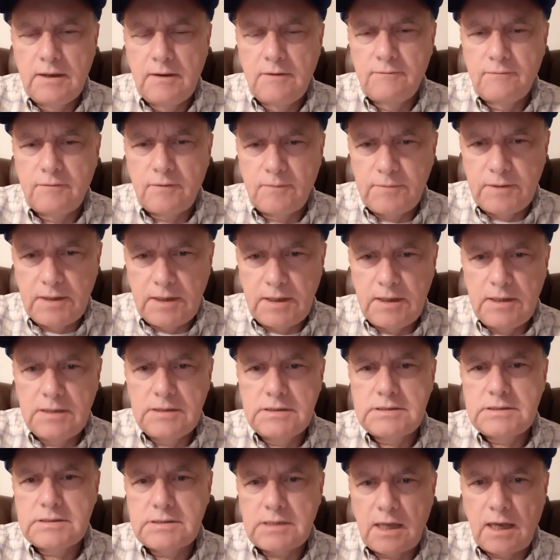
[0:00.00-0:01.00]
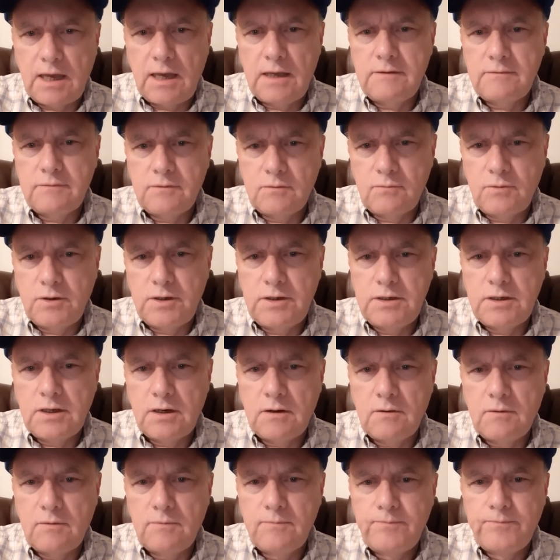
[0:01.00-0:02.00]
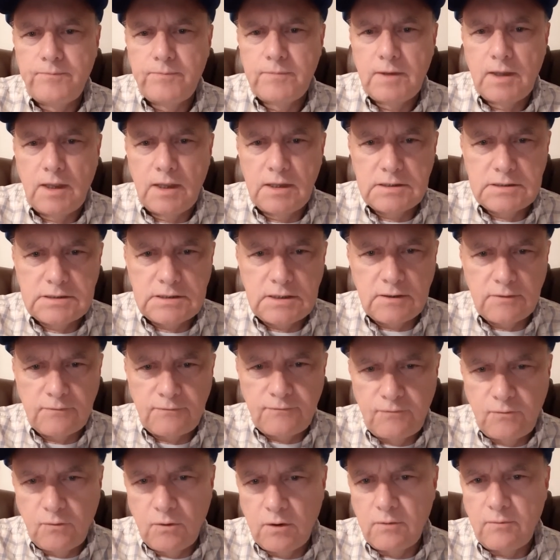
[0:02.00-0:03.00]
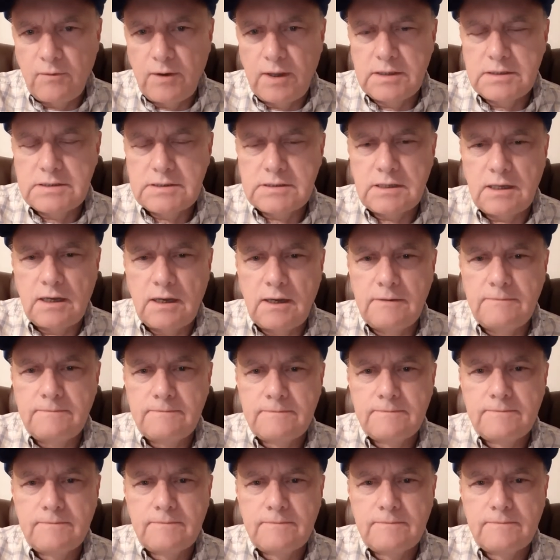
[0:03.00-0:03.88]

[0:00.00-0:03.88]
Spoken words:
from the inside of the window. You see a for rent sign.